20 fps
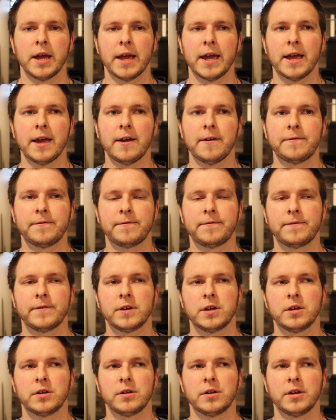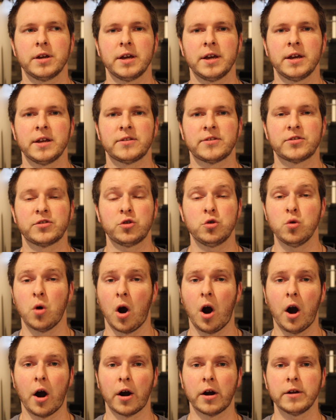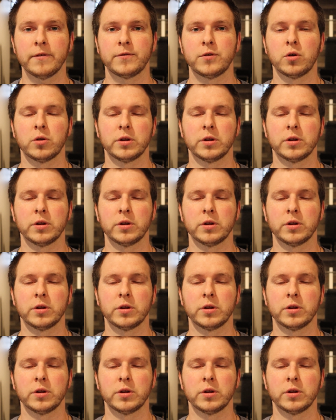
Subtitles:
If it's too hard, if